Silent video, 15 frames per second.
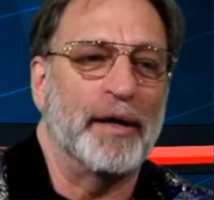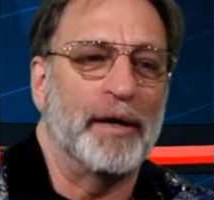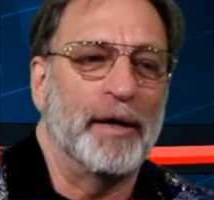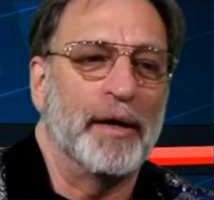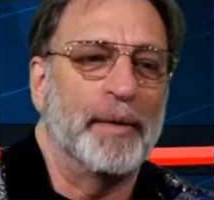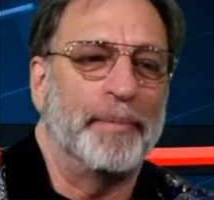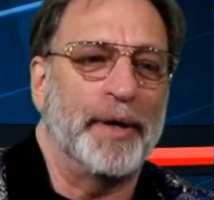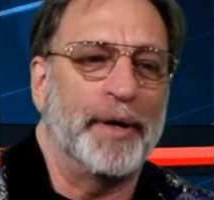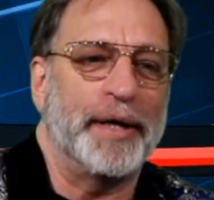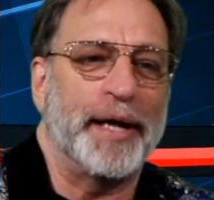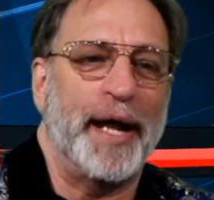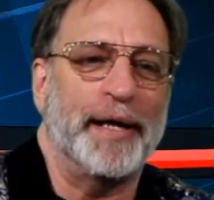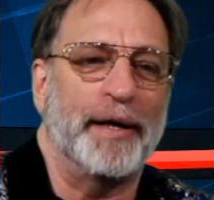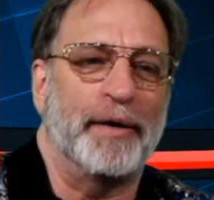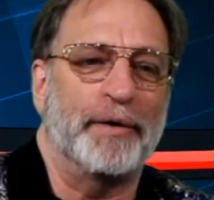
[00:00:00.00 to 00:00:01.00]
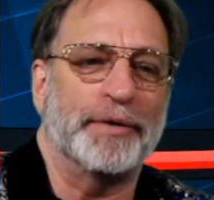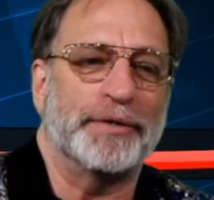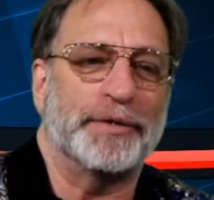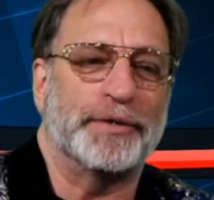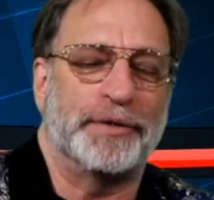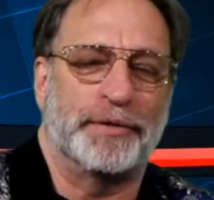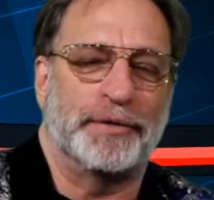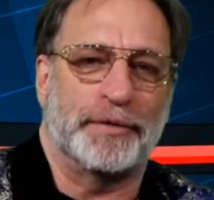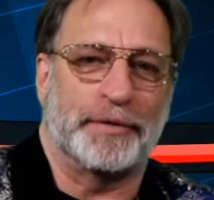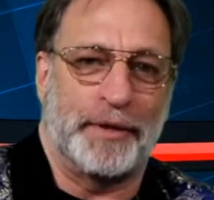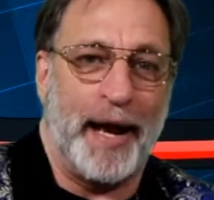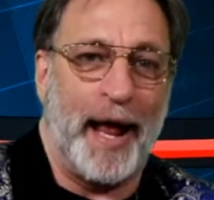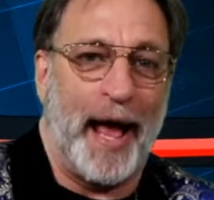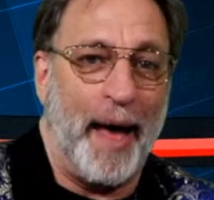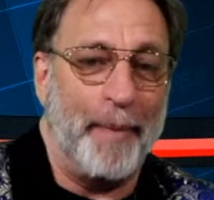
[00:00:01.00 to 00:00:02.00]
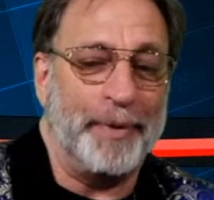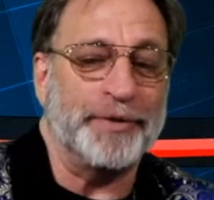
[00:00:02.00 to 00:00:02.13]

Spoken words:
But hey, it happens and